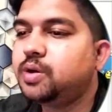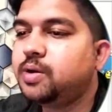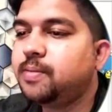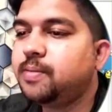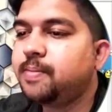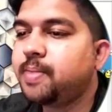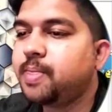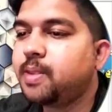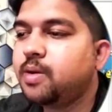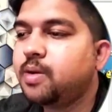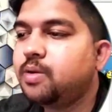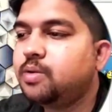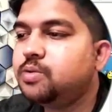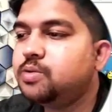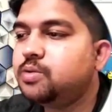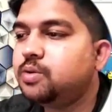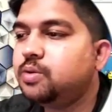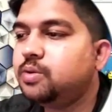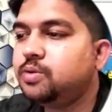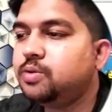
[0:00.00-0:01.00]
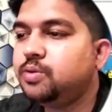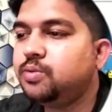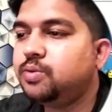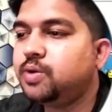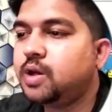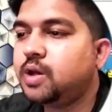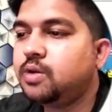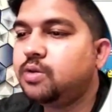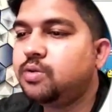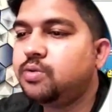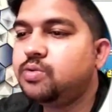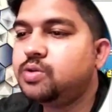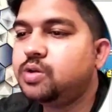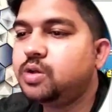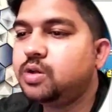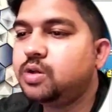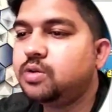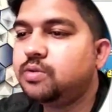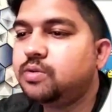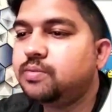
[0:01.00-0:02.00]
Okay, so you can
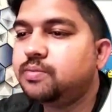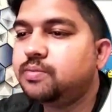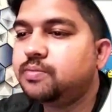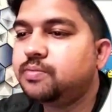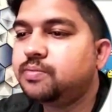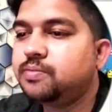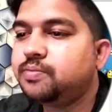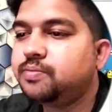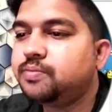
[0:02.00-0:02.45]
use it.